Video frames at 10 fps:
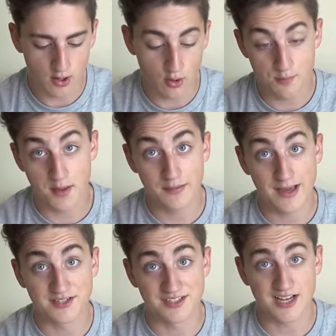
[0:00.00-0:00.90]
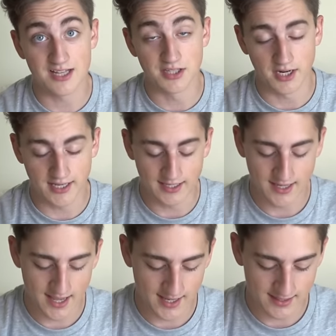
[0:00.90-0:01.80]
Or maybe I just got
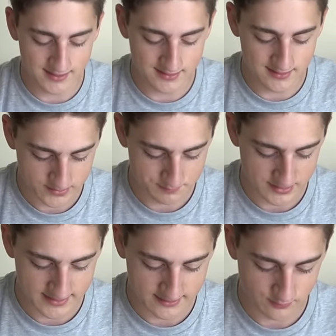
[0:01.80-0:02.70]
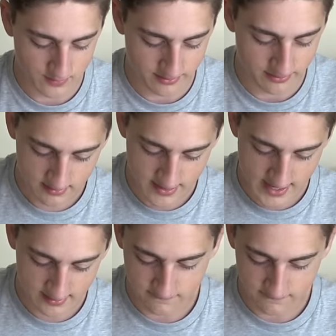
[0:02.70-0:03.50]
lucky and was blessed with that.